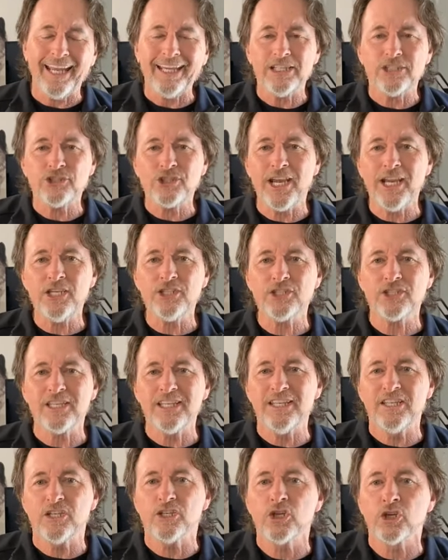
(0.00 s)
And it
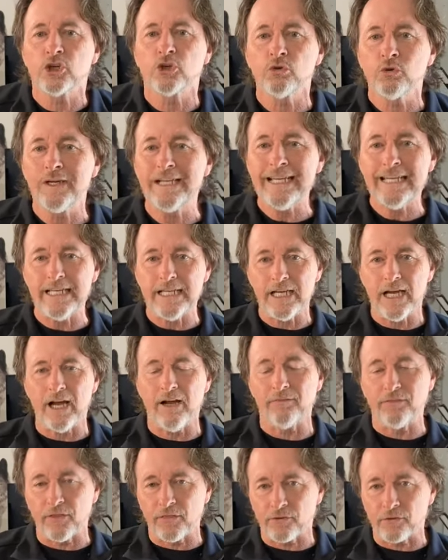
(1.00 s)
changes in the degree
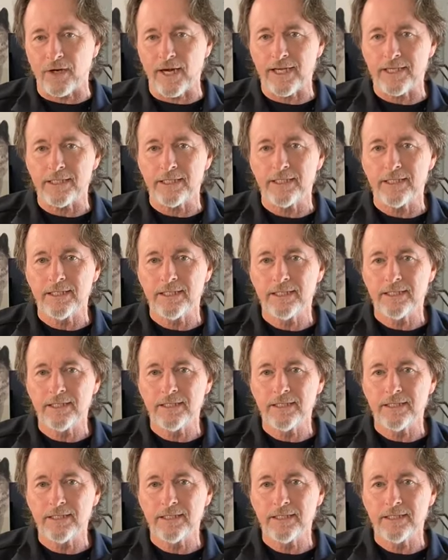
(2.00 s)
of the threat.